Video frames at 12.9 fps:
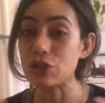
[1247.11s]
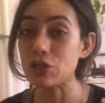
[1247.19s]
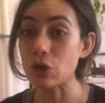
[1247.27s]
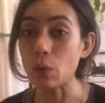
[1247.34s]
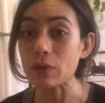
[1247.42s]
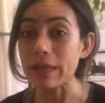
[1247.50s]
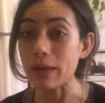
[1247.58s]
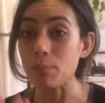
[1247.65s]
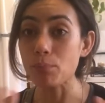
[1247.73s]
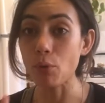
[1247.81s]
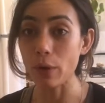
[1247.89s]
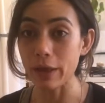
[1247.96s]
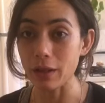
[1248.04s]
Don't let
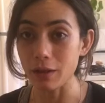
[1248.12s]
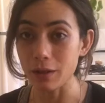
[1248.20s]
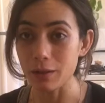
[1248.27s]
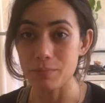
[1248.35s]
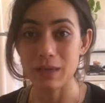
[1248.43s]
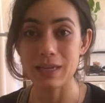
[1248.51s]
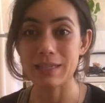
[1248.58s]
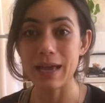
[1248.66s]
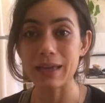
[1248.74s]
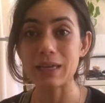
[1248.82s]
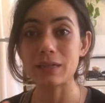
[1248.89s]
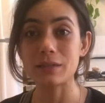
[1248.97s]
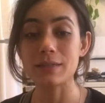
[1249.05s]
it boil because
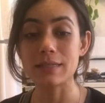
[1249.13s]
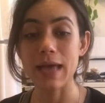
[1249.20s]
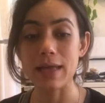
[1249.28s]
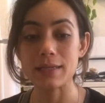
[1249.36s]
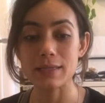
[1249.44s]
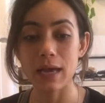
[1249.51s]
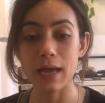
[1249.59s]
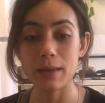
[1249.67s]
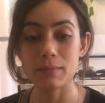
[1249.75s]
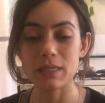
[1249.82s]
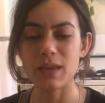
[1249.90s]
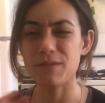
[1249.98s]
that kills the enzymes.